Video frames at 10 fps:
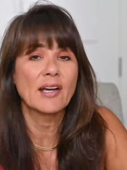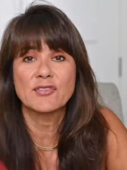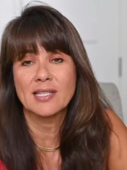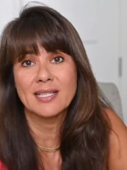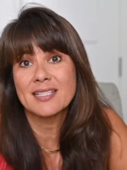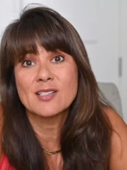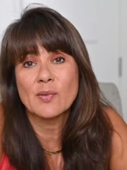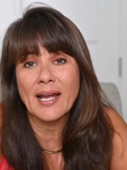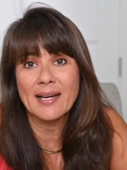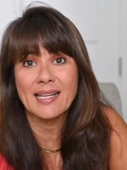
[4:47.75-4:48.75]
after the kids
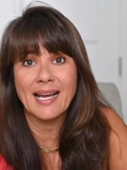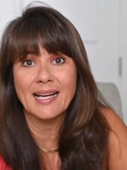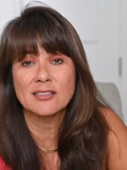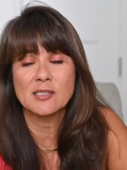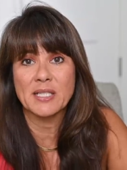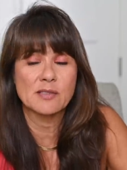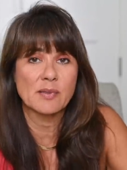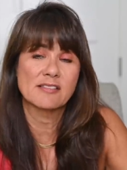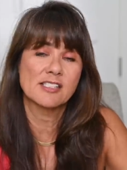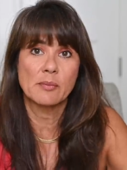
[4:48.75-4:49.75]
were out of the house because we
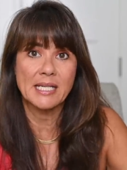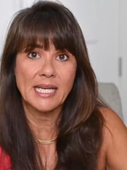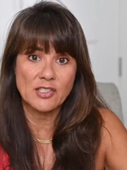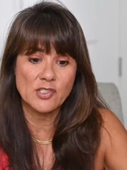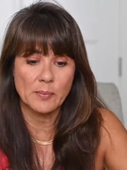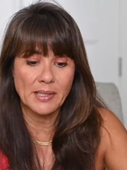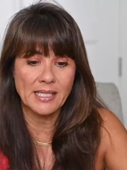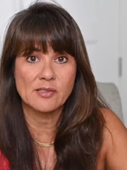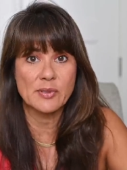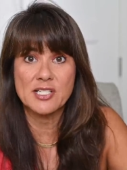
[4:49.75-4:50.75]
have so many extra
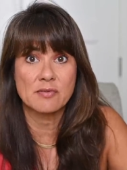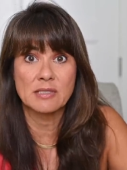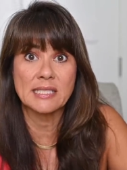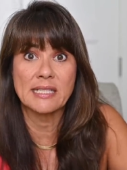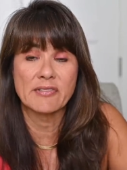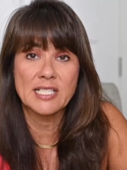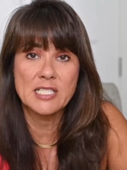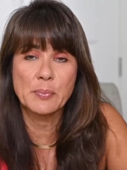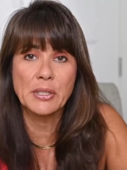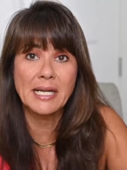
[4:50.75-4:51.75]
beds. We just really never need
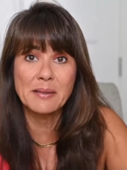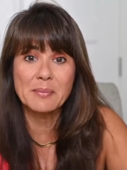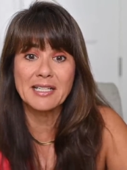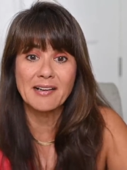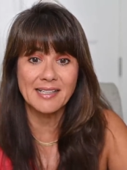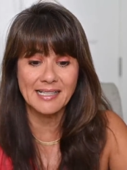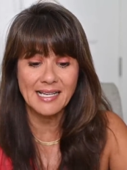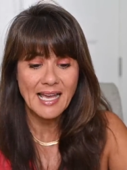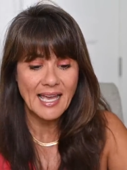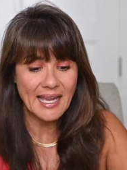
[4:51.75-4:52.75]
to put anybody on an
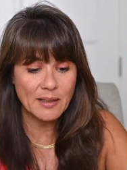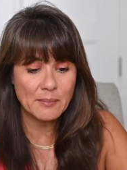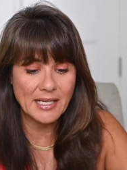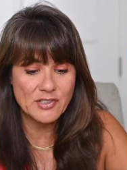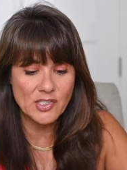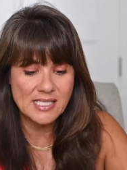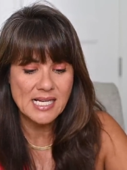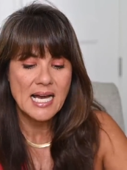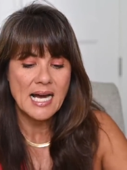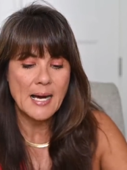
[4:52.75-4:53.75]
air mattress.
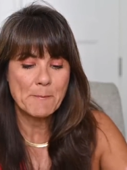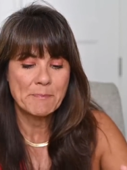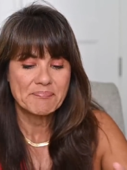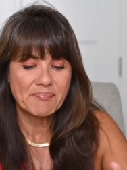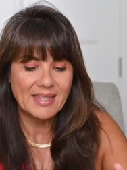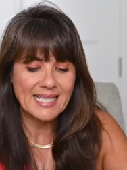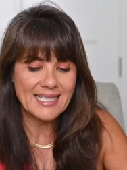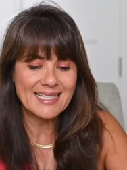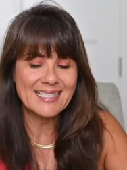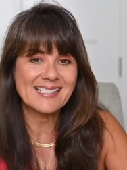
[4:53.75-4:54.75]
Um,
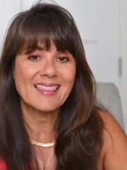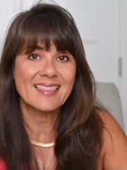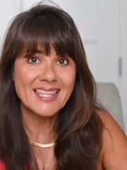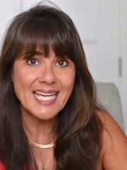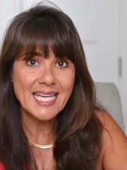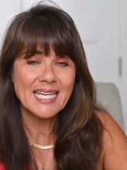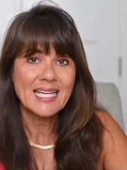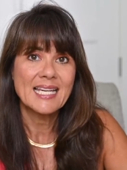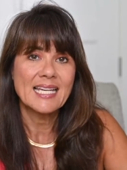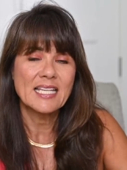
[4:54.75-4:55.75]
it is thick.
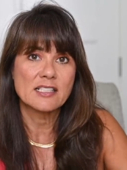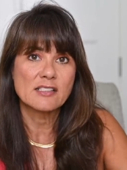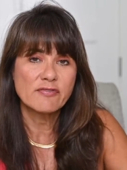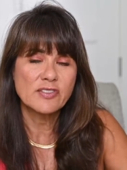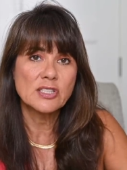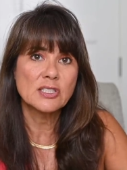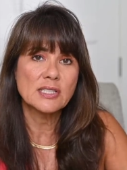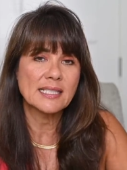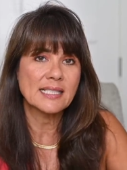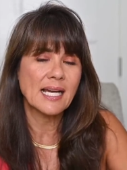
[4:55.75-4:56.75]
It is full.
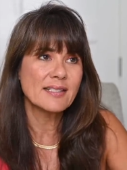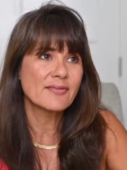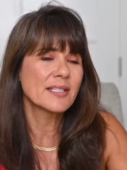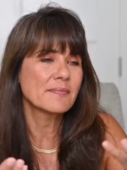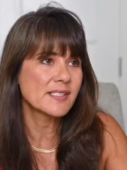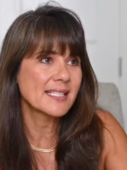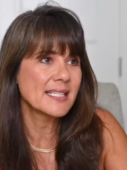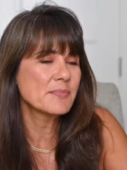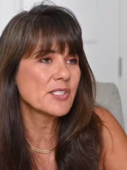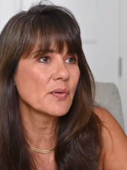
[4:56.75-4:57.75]
It kind of keeps,
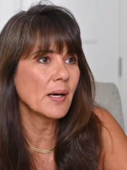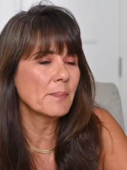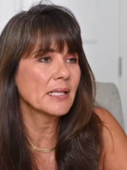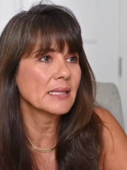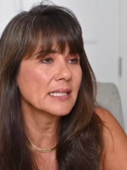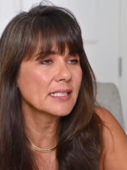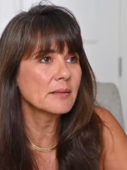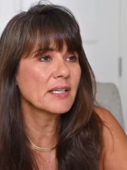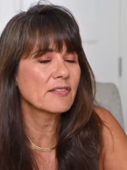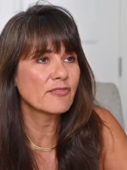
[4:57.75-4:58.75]
keeps you up a little
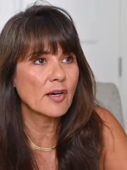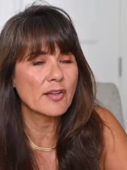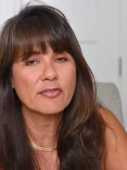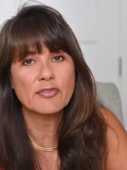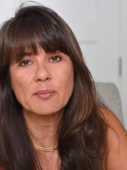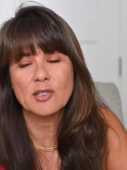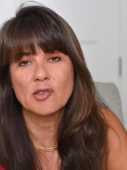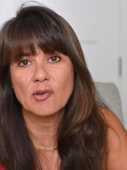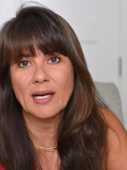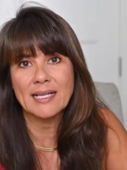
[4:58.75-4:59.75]
bit farther from the
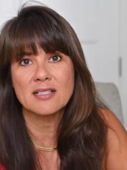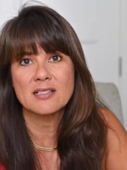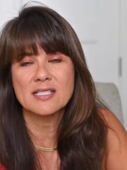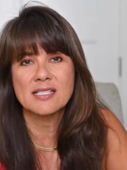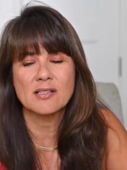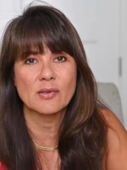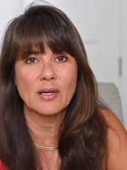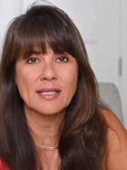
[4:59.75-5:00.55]
ground. So